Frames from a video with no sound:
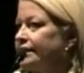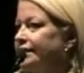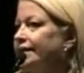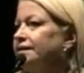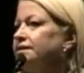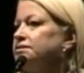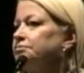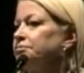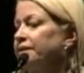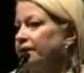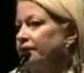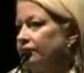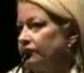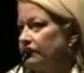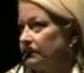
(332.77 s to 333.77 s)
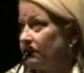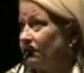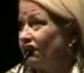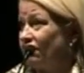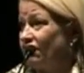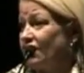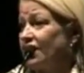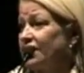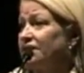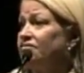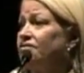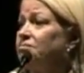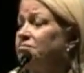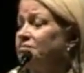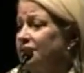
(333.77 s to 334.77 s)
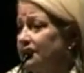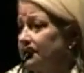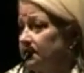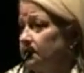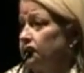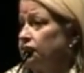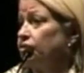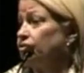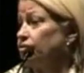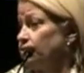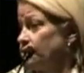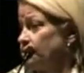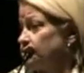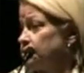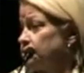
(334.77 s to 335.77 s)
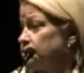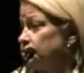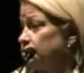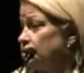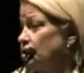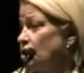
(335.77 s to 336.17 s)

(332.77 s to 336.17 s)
They spent 5 million euros